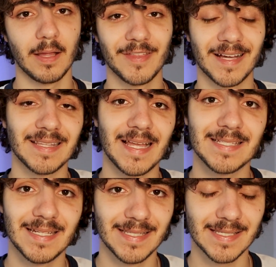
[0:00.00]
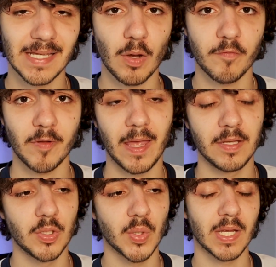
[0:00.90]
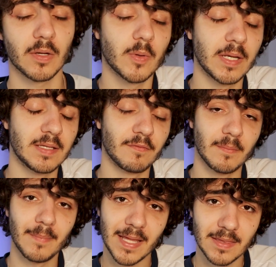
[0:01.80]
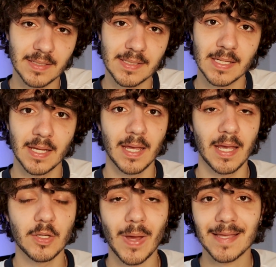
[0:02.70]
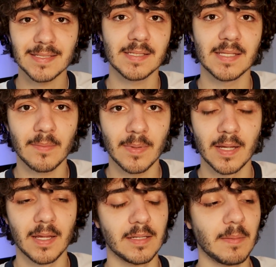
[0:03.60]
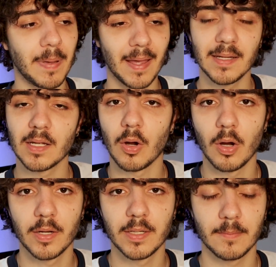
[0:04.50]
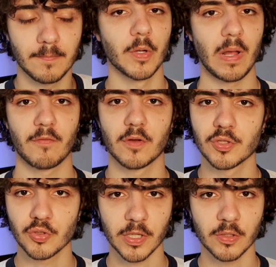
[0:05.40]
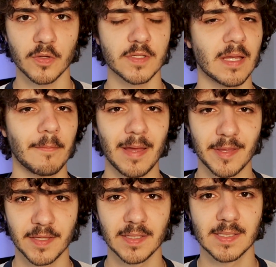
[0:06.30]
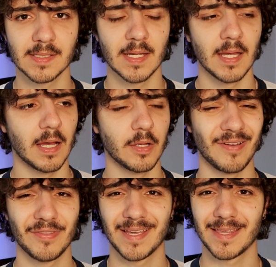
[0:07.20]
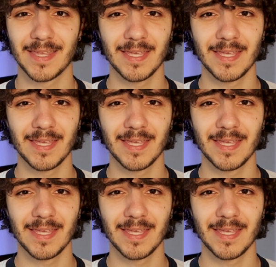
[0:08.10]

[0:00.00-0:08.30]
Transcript: the class in itself, and you can create different methods and you access them depending on where you have constructors, methods, you have the